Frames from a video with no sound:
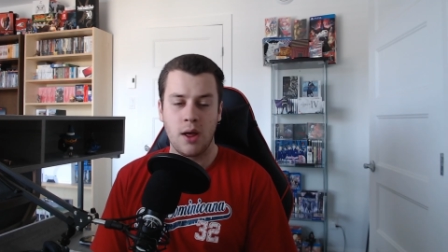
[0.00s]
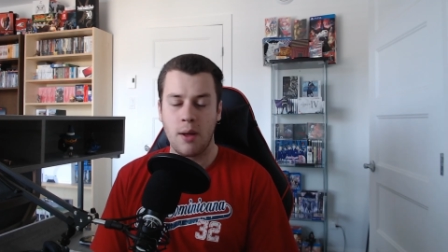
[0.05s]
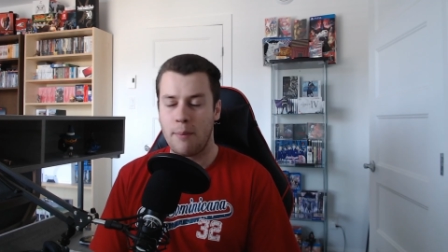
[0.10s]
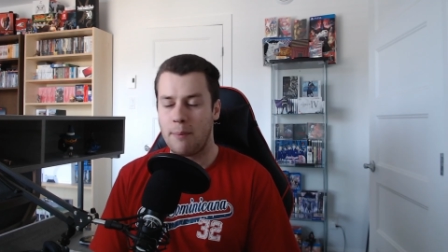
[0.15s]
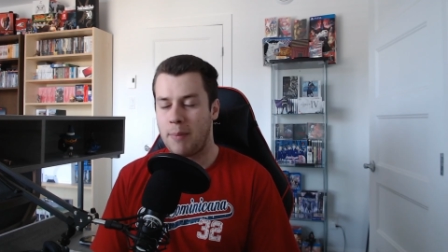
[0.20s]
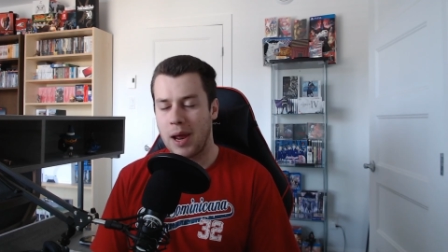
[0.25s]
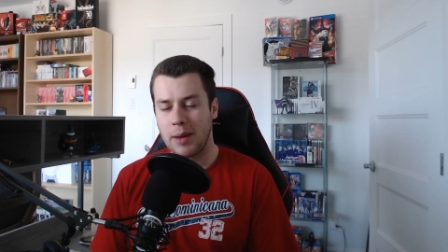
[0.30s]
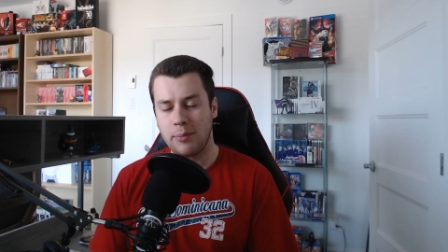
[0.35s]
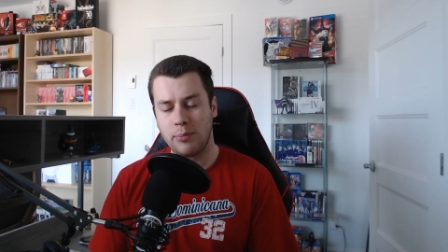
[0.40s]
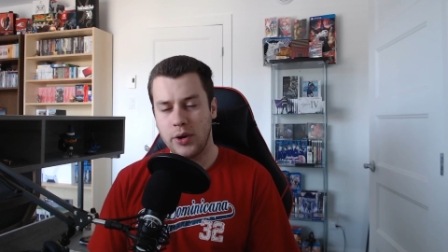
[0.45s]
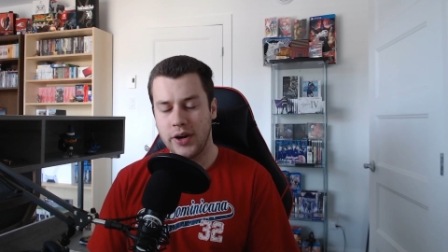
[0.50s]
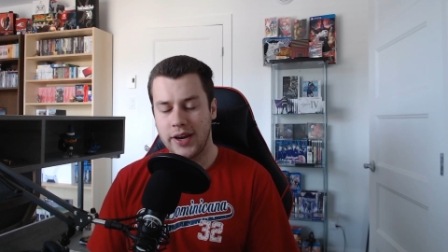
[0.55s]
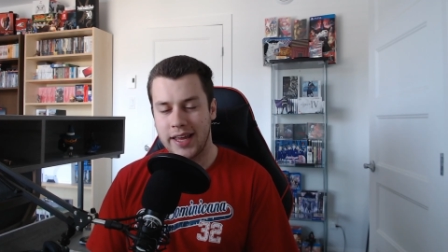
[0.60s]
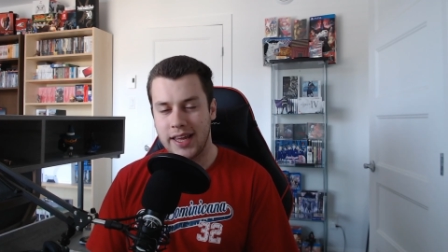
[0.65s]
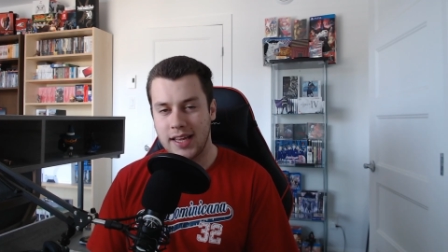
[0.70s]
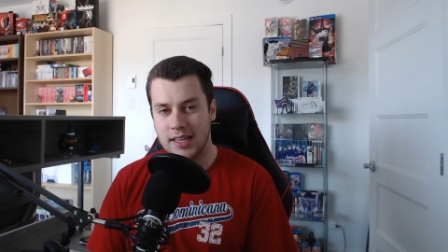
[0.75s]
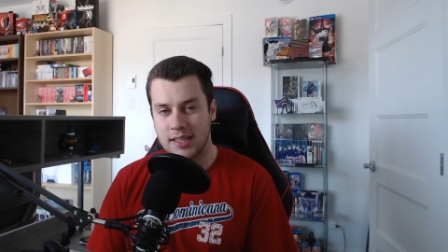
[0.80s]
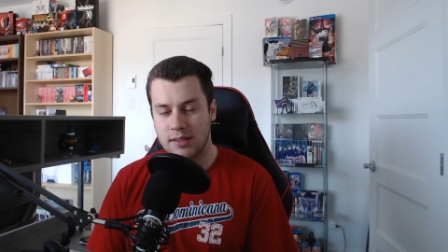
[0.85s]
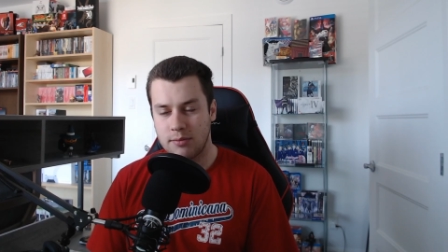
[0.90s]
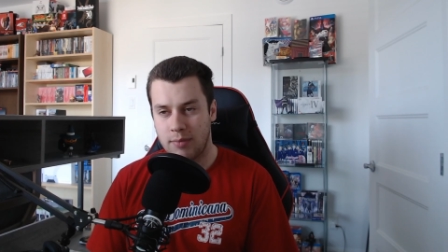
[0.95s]
My point
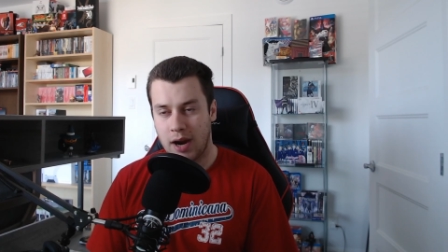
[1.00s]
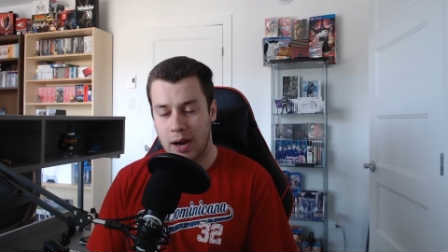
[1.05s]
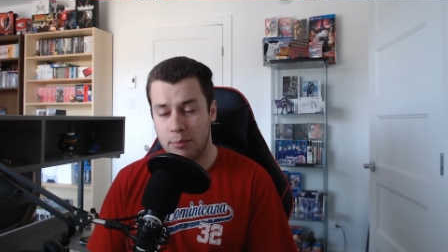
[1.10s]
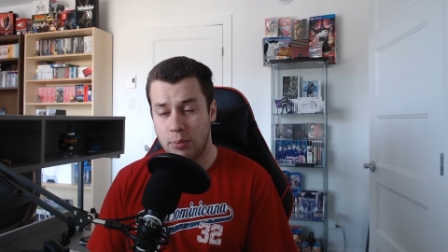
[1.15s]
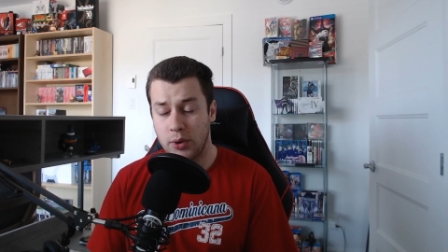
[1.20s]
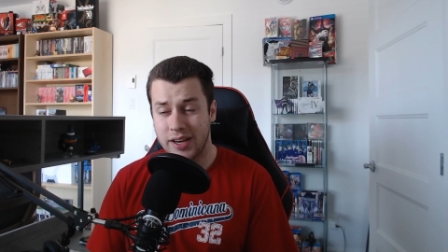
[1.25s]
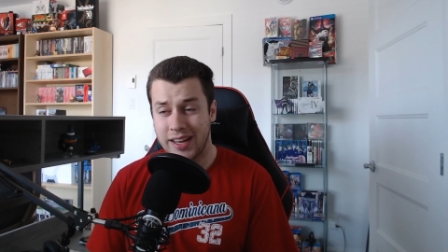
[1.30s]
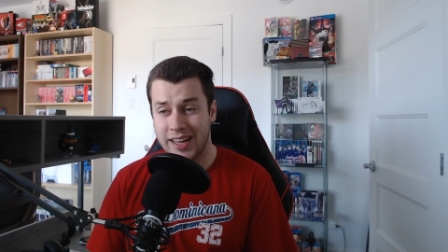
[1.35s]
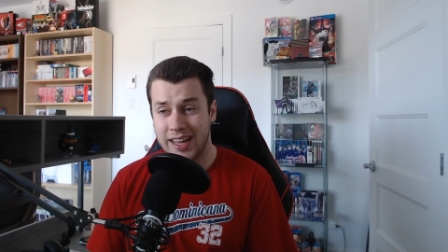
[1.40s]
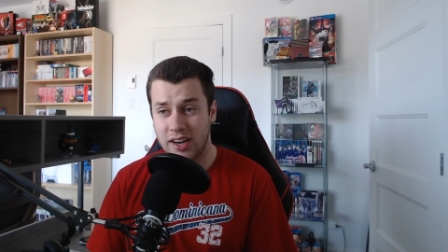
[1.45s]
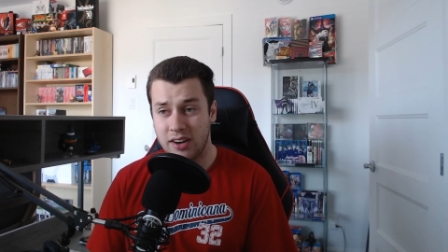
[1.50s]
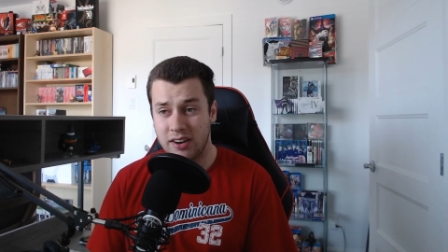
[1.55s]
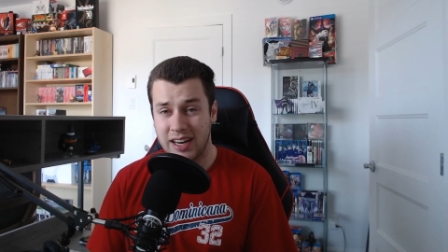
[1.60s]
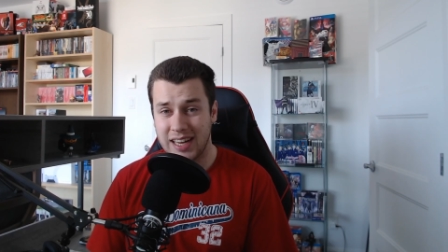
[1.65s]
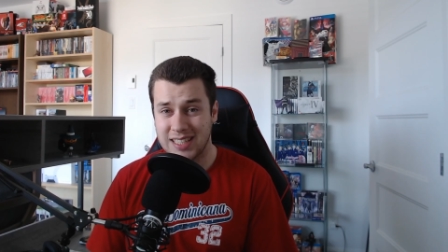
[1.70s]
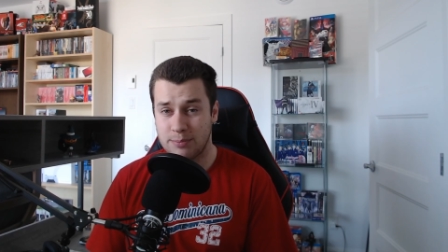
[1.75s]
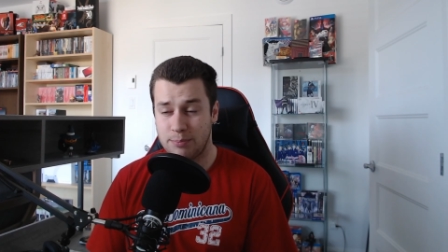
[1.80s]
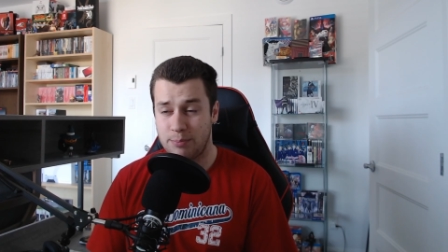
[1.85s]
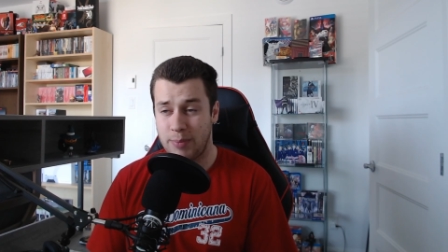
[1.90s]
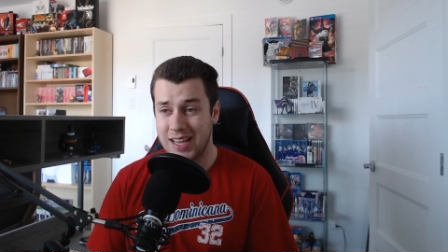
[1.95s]
here, my point here
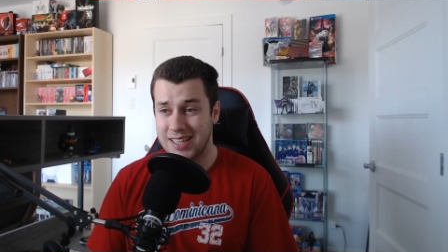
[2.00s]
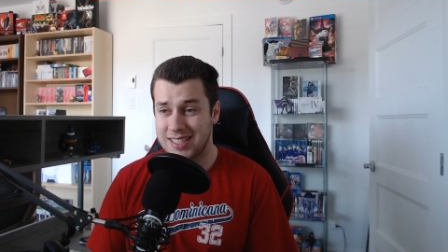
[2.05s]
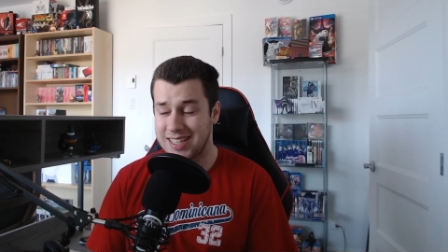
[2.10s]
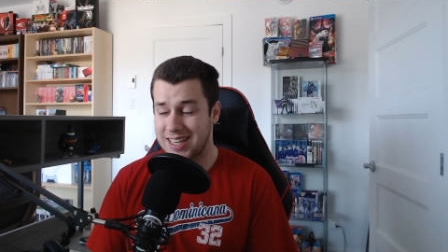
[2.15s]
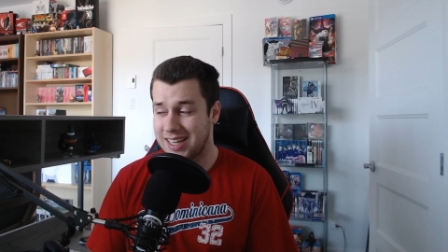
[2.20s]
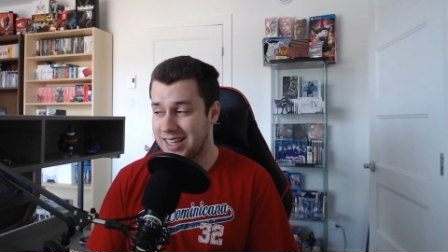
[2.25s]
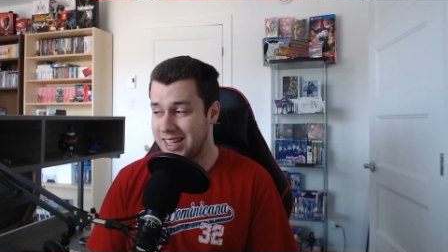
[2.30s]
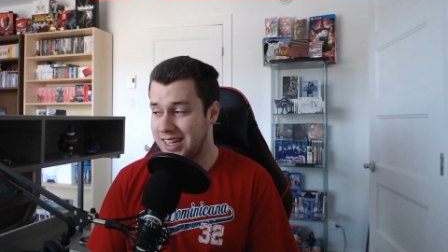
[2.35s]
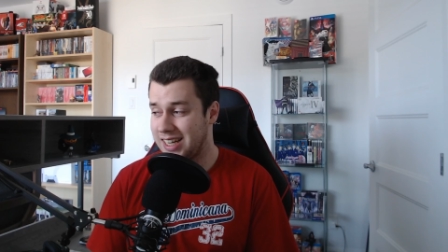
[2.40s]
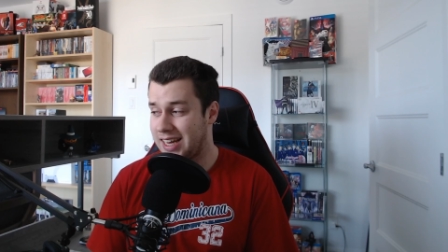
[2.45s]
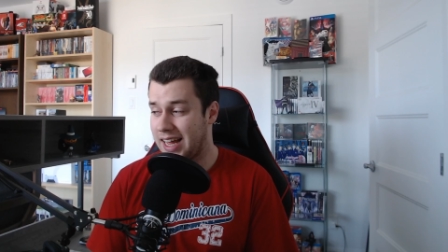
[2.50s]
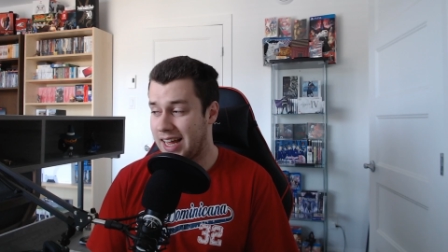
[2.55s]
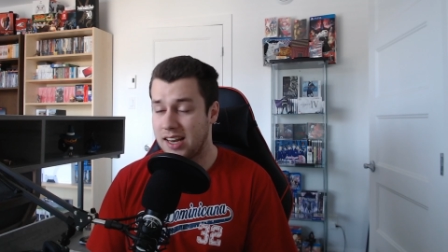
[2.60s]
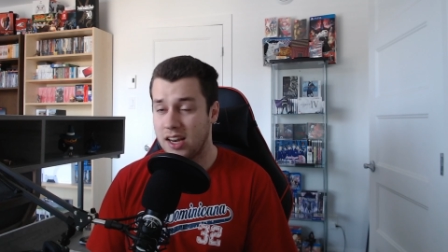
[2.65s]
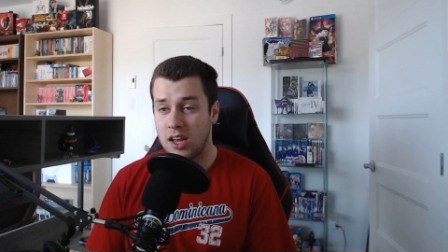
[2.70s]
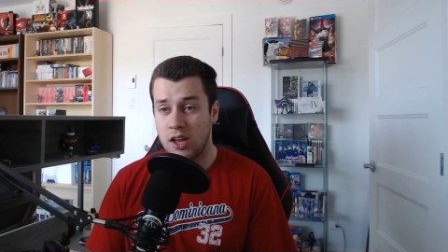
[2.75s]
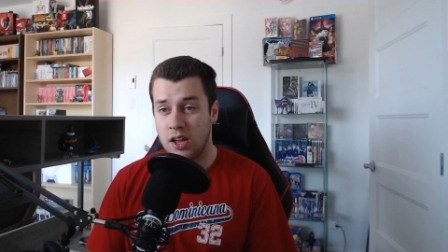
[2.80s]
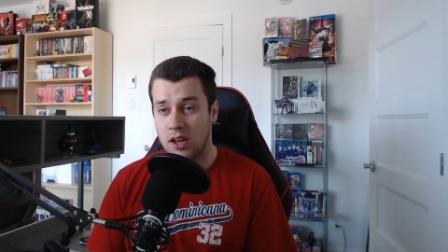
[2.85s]
is basically that